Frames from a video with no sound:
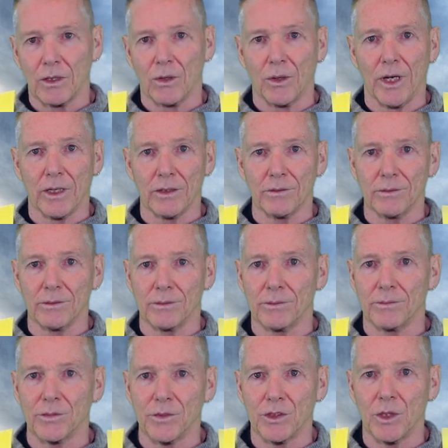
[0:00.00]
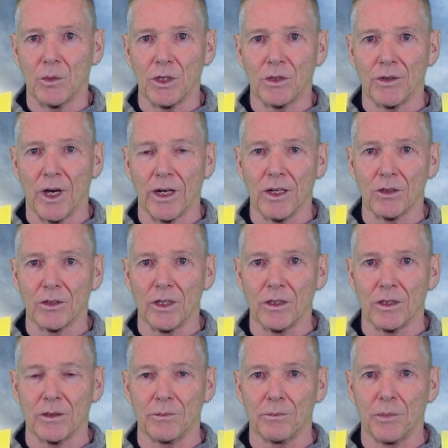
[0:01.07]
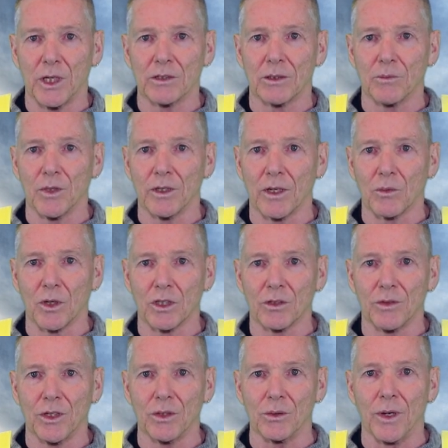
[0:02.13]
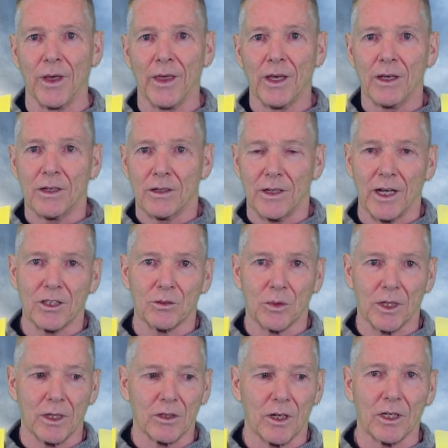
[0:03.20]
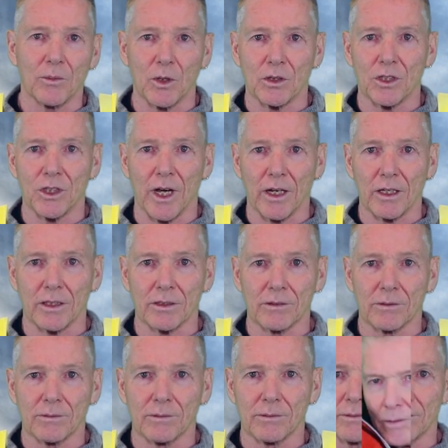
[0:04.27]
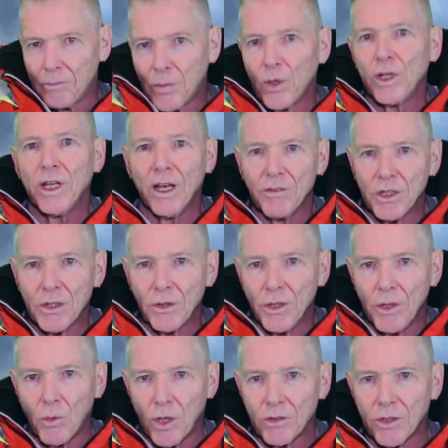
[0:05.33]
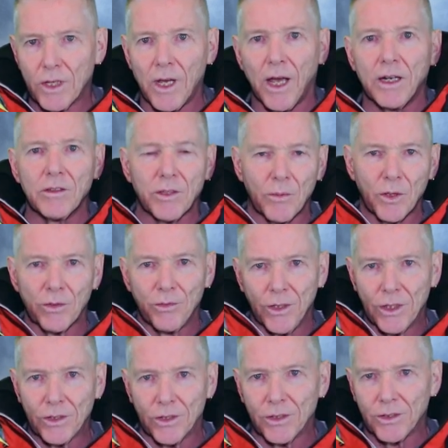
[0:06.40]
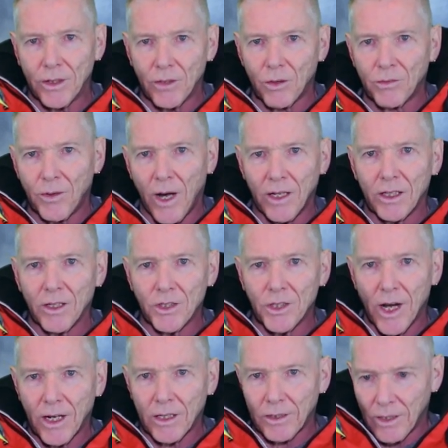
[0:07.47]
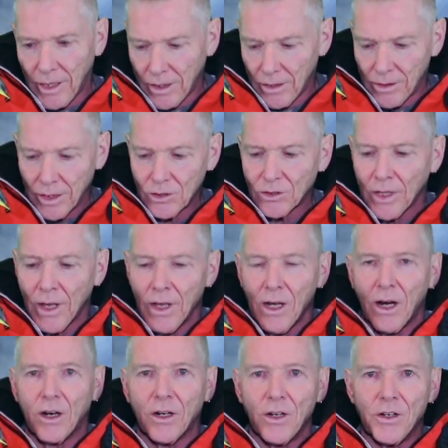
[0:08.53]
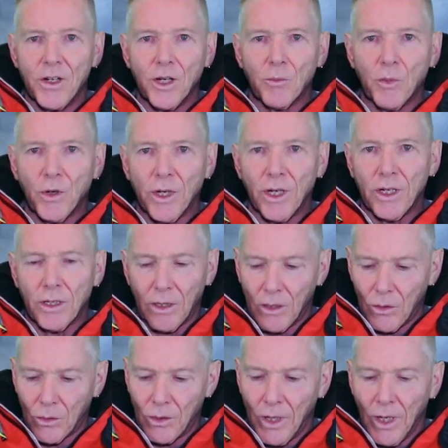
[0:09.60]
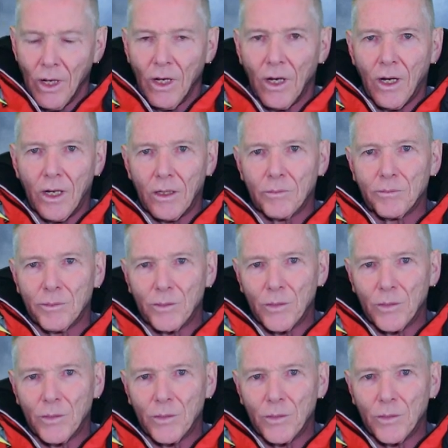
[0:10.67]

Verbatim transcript: go ahead and see what you've got out there and pick something that works for you. Next, we're going to talk about the jacket pretty heavy duty. Once again, some of the features that you'll find in a jacket like this are neoprene or uh,